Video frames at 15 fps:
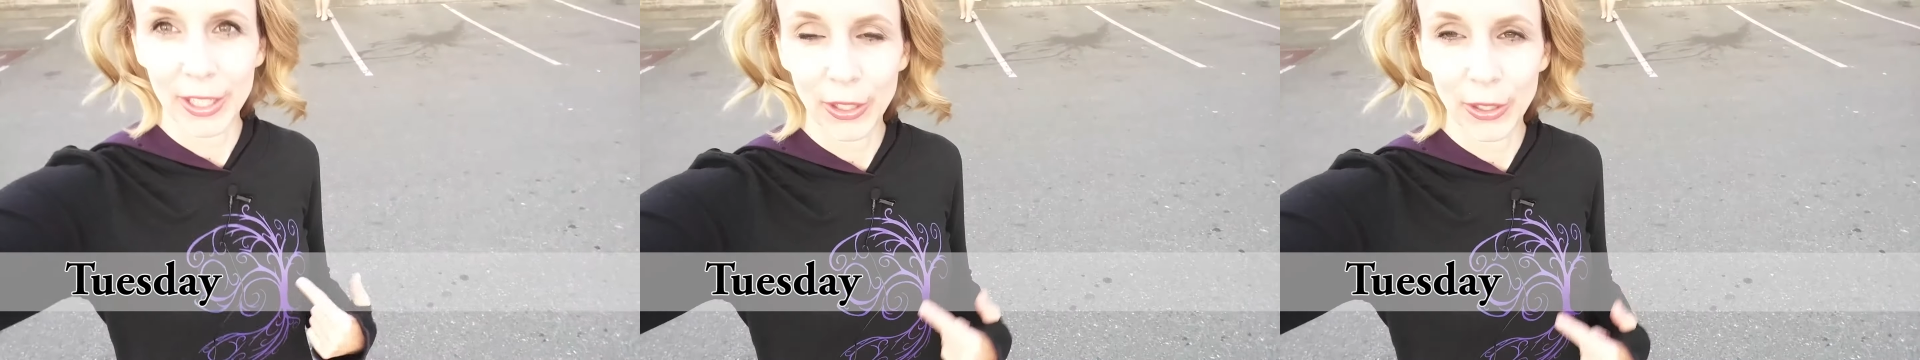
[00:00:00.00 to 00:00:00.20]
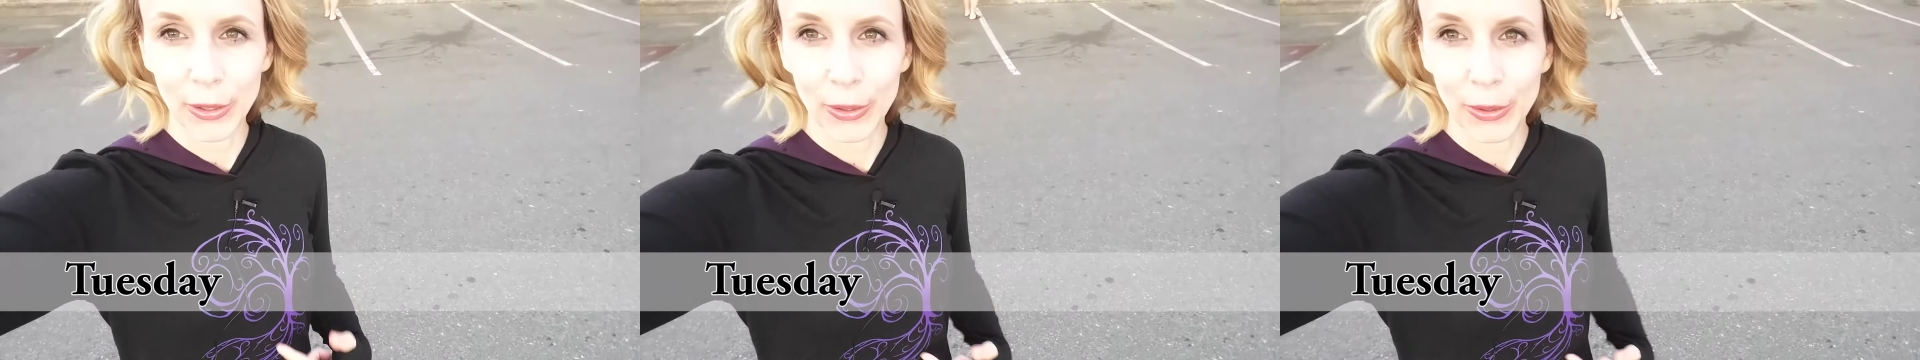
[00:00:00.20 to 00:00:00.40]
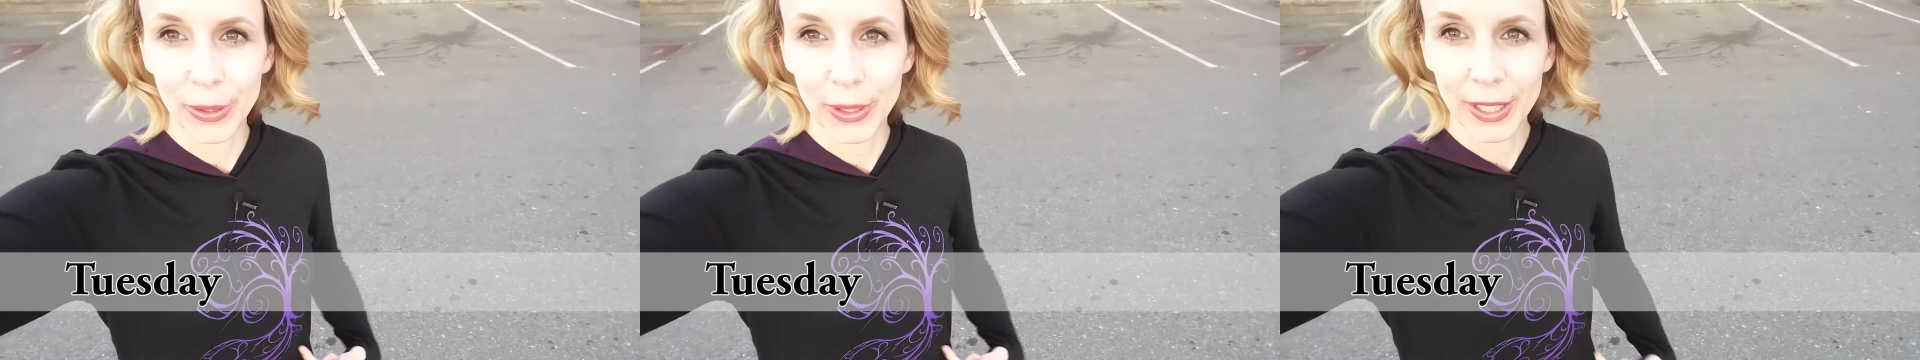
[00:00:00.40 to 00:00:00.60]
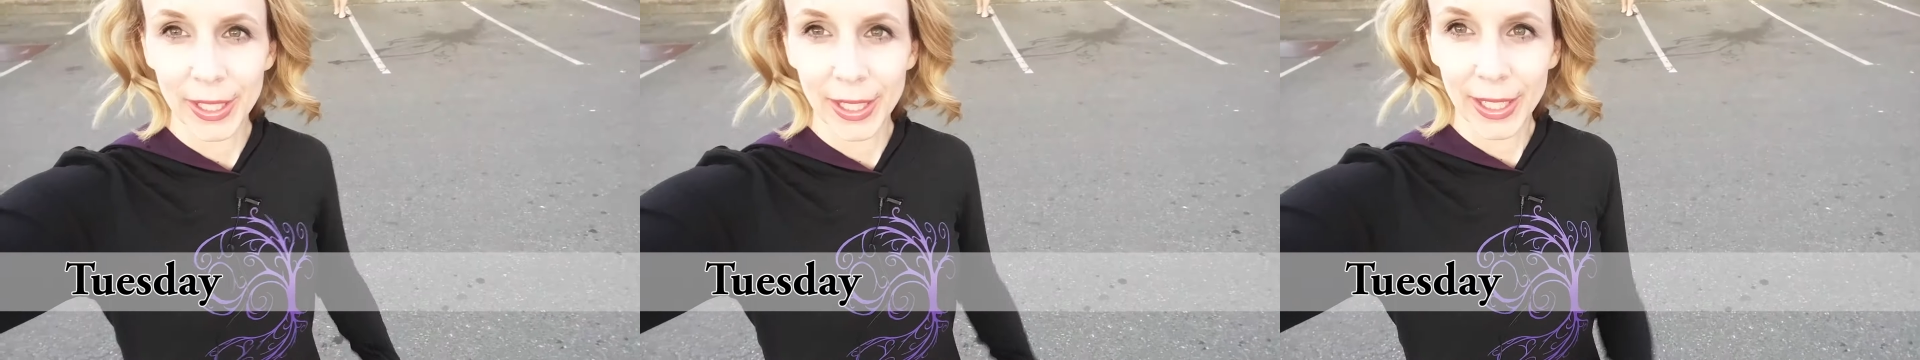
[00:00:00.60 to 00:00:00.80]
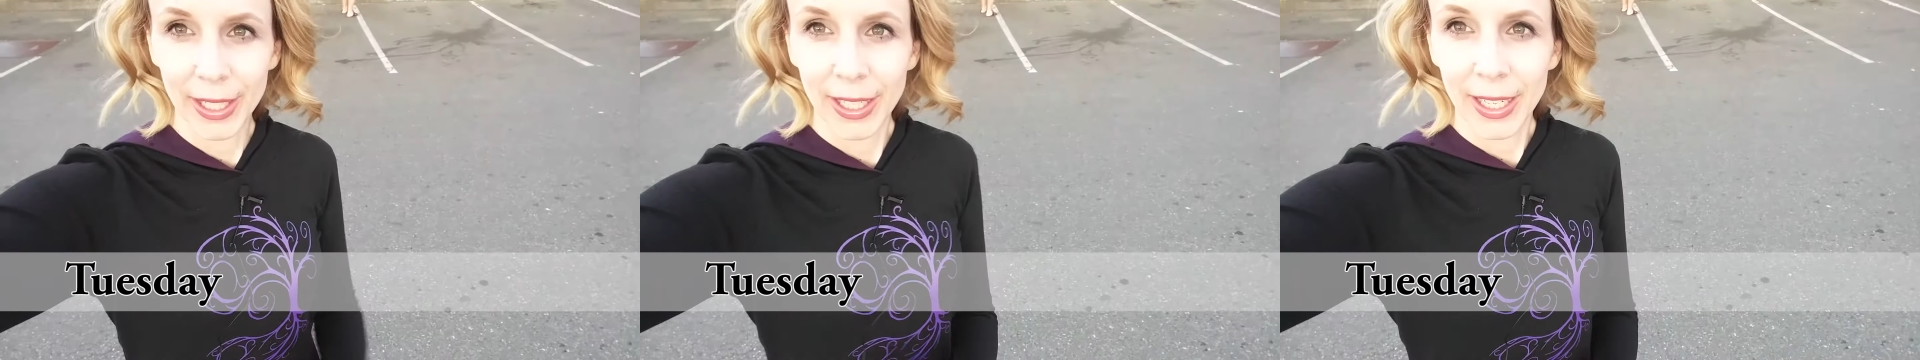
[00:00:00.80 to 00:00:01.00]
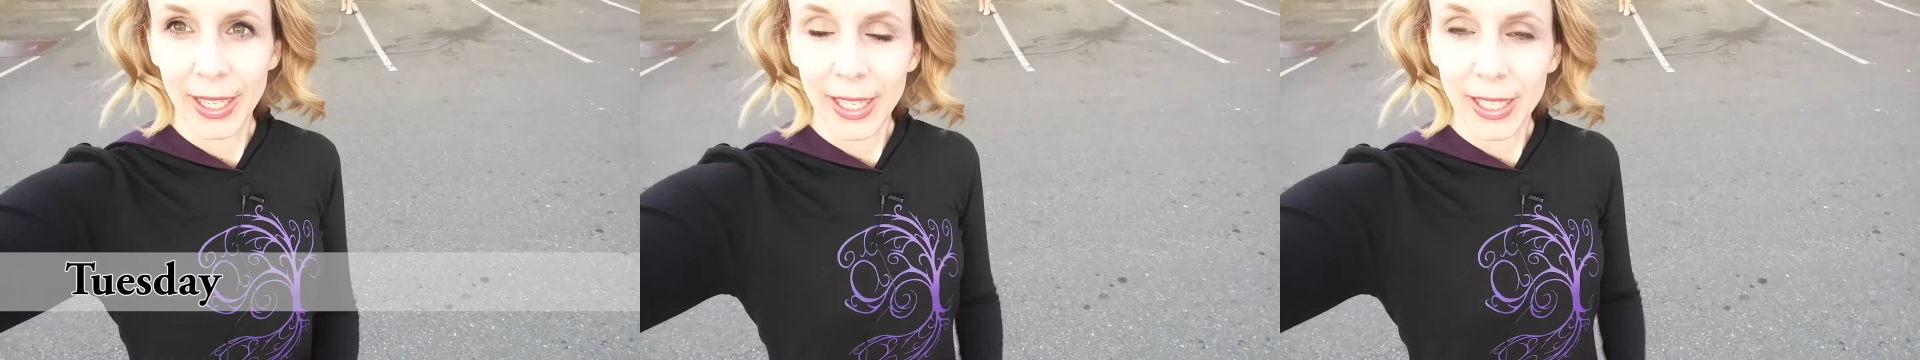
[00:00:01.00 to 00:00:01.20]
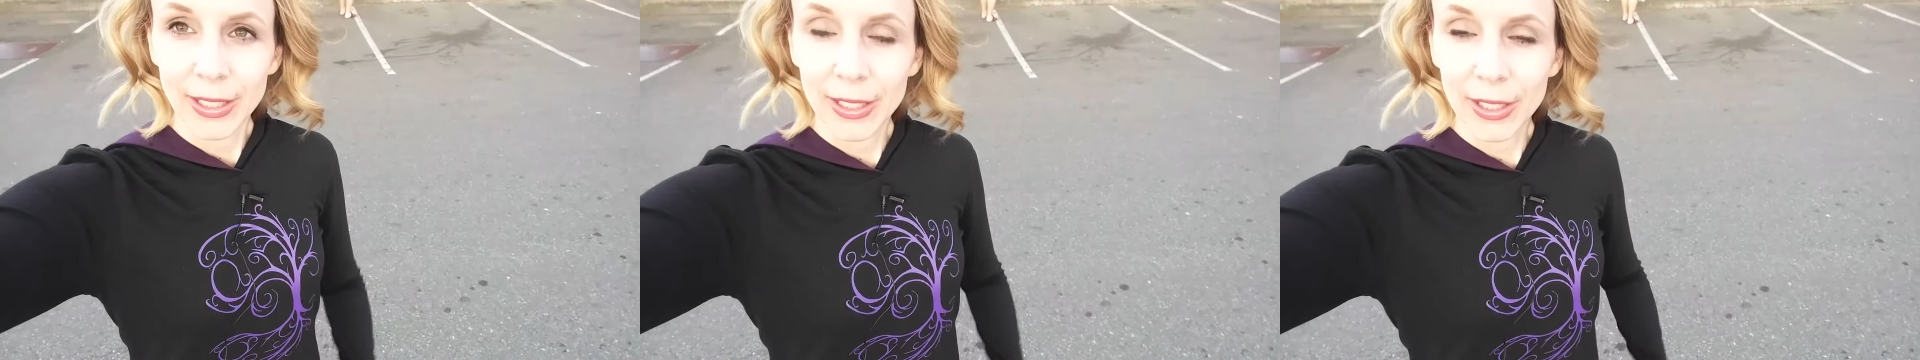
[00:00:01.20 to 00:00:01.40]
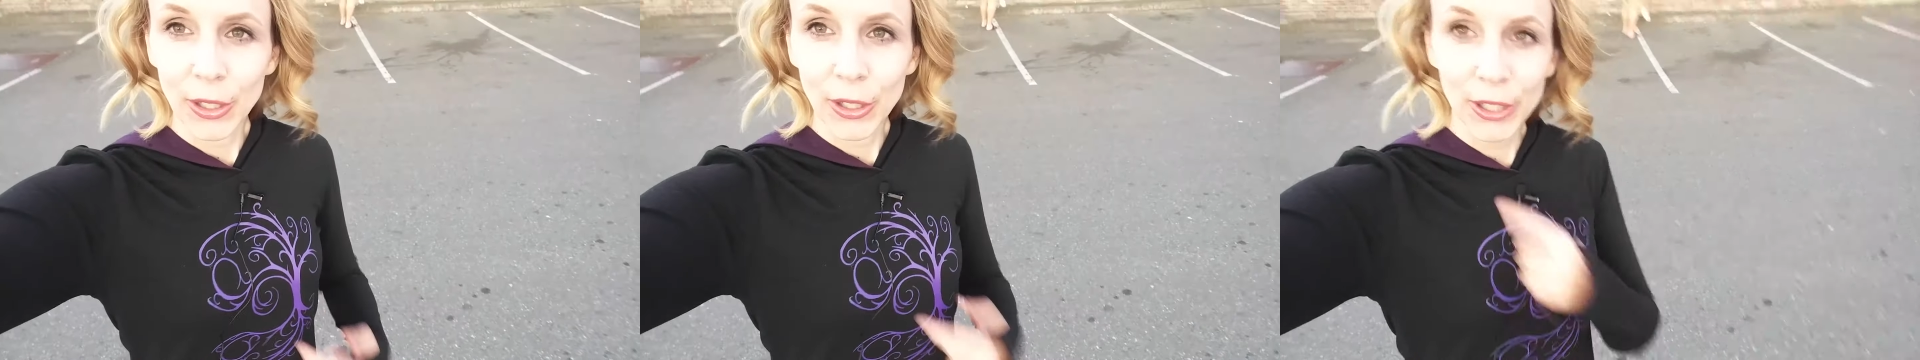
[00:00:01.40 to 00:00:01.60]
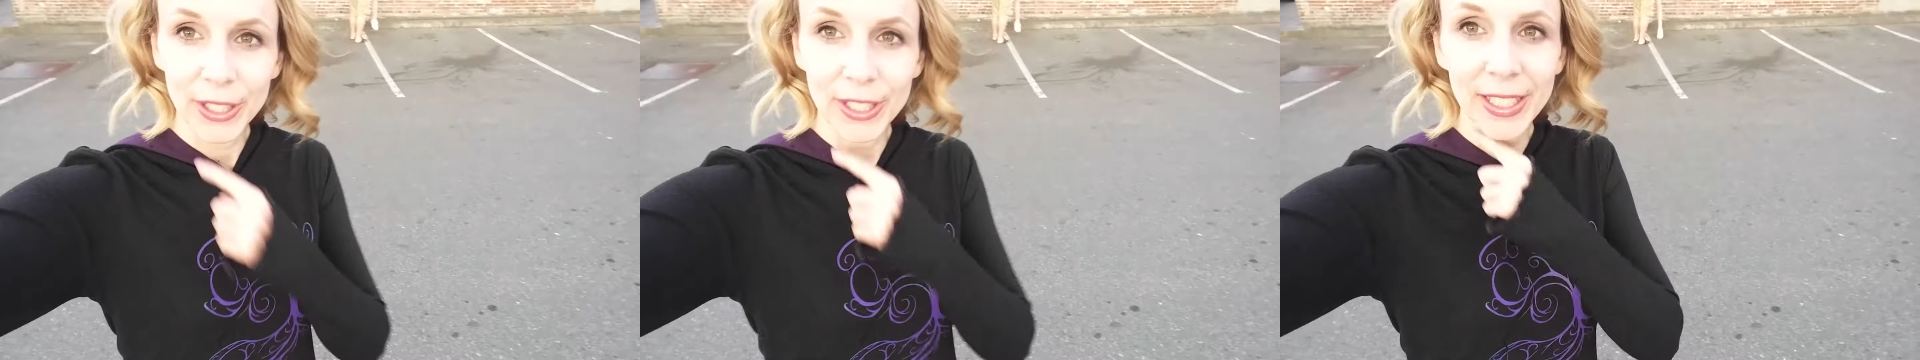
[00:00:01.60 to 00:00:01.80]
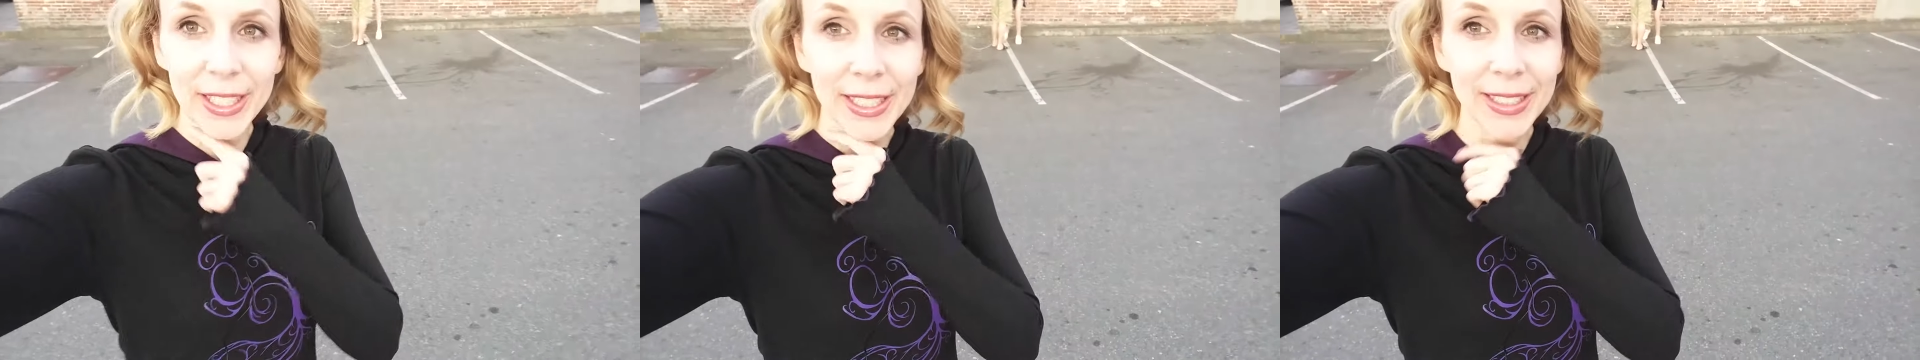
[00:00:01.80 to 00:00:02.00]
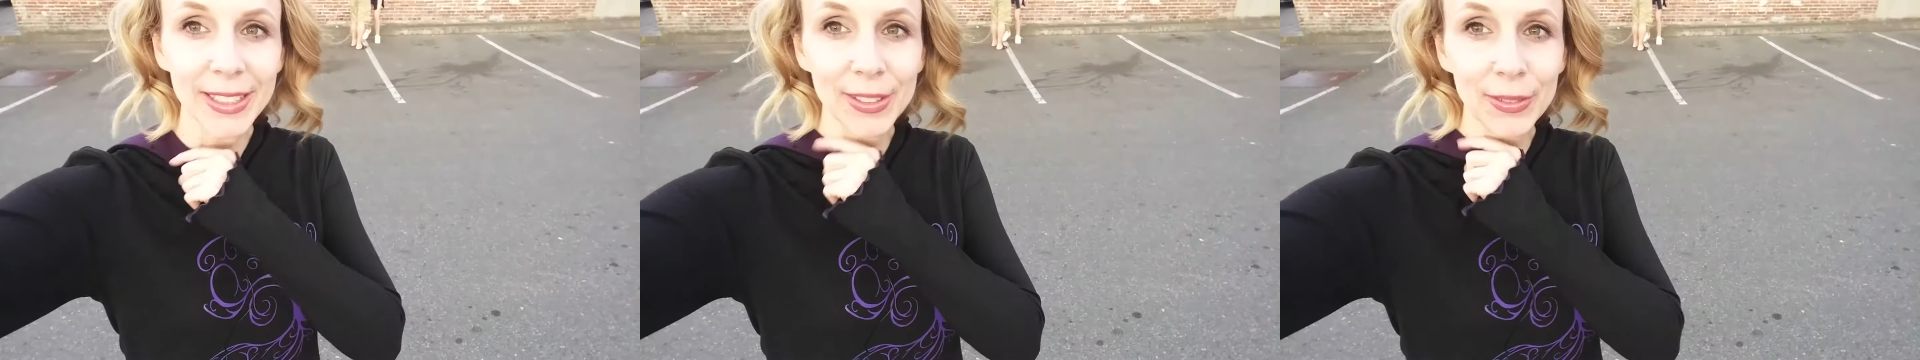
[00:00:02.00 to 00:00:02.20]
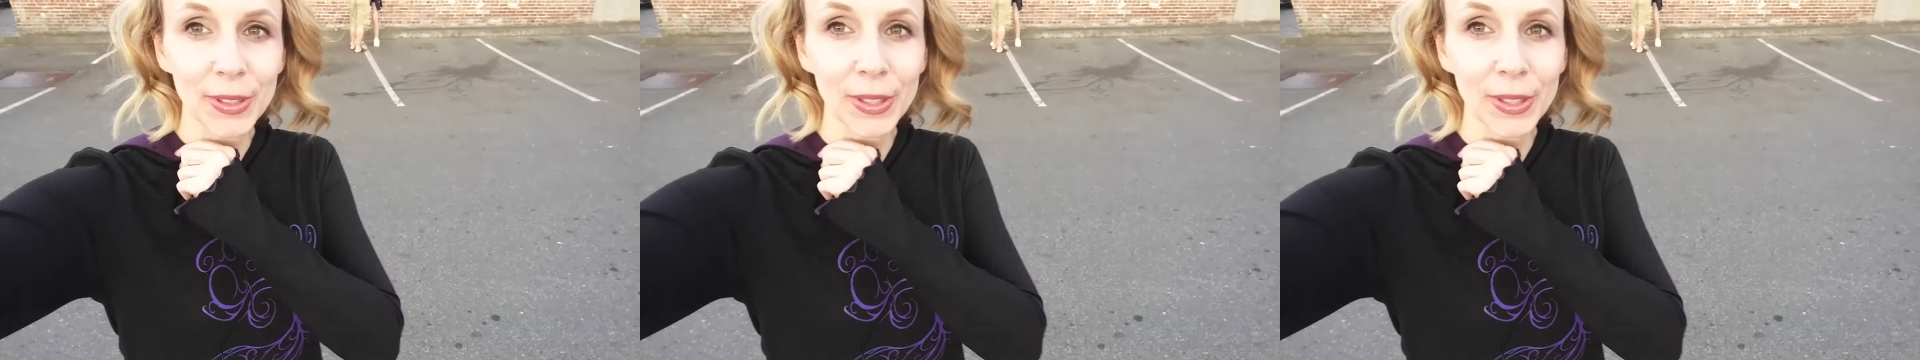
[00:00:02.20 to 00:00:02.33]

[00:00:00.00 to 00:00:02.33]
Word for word: new hoodies